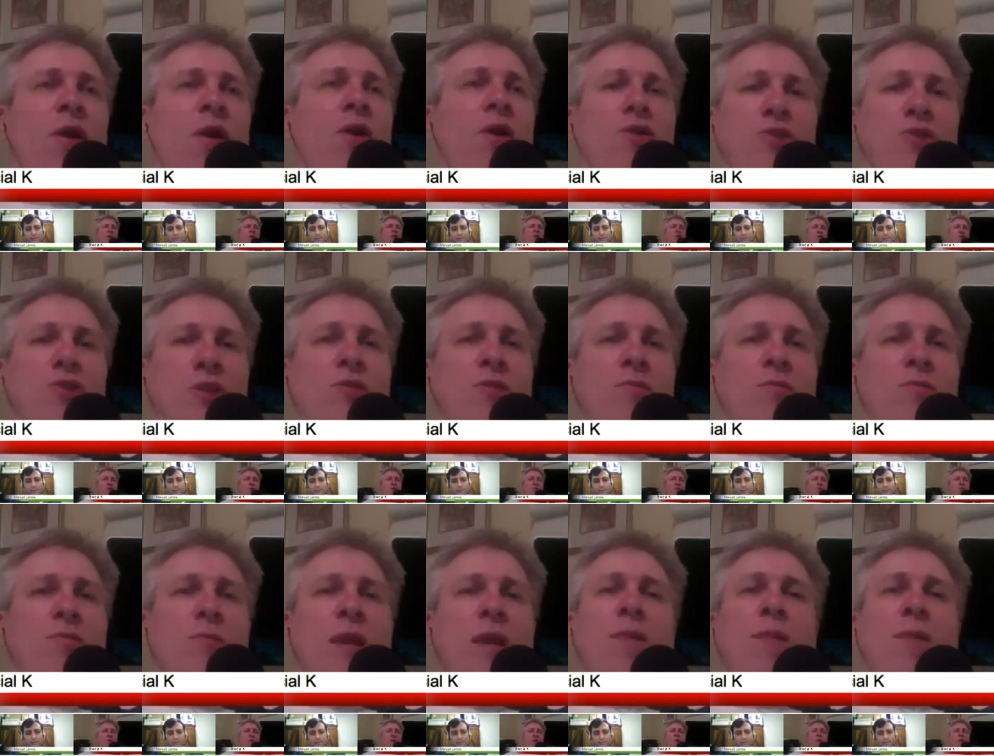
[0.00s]
Just
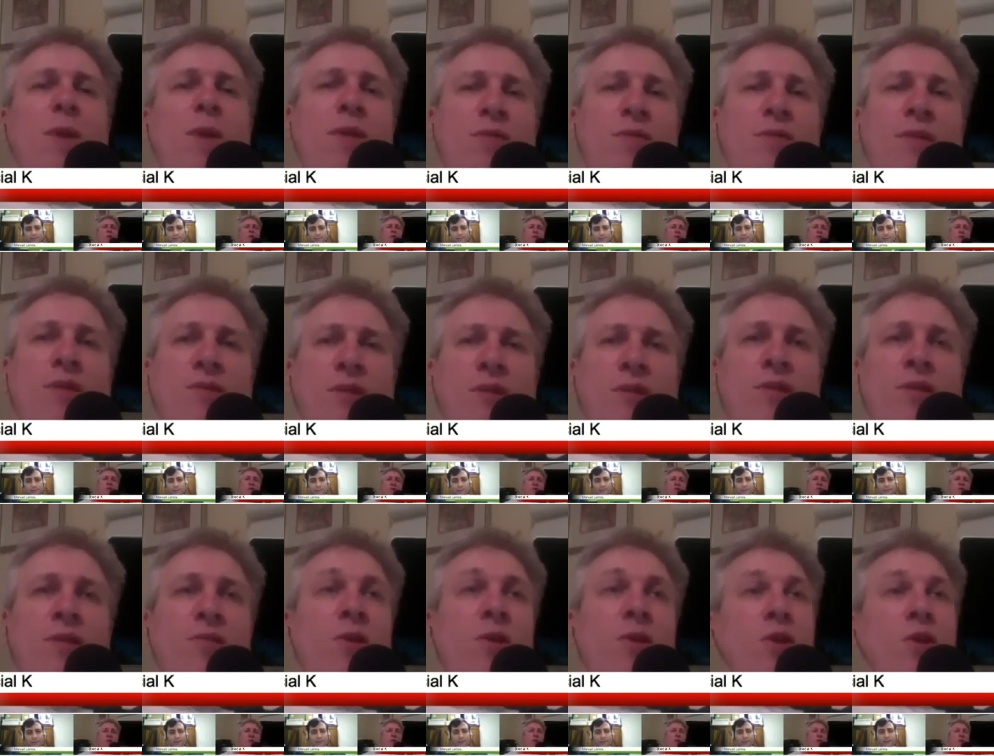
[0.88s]
make a button that
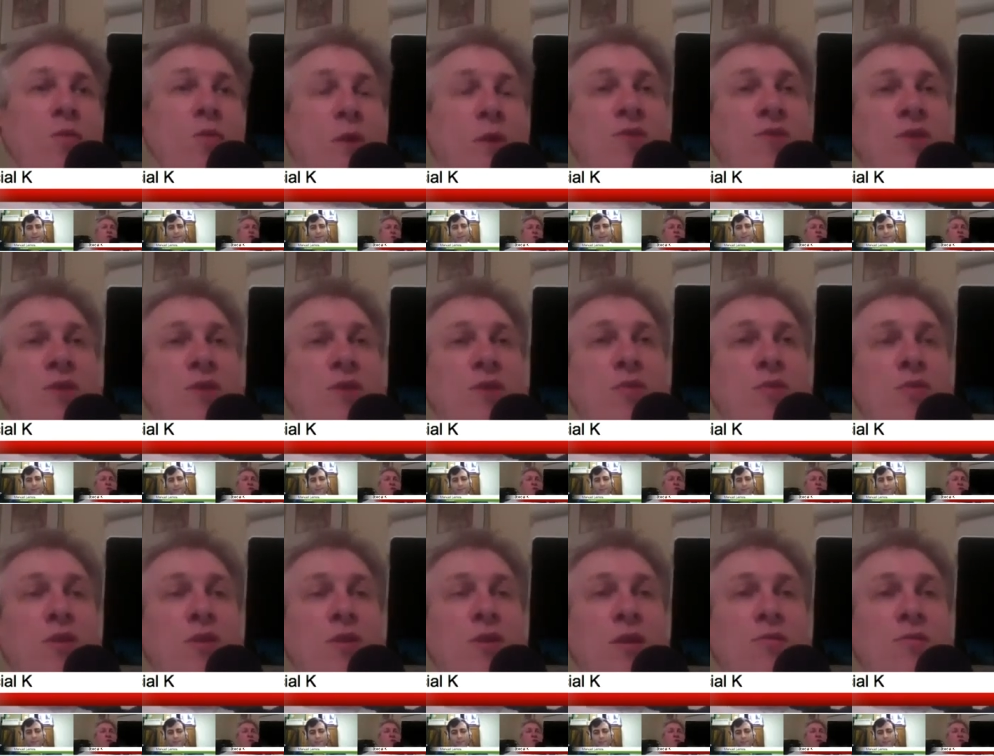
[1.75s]
says, you want to see your
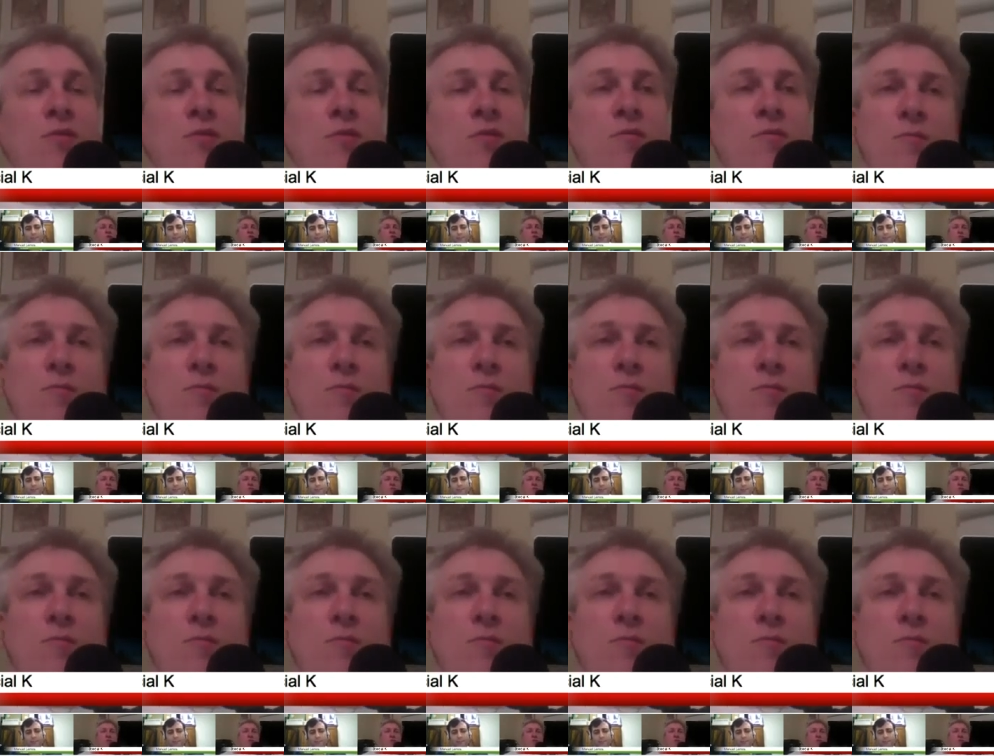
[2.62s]
cookies?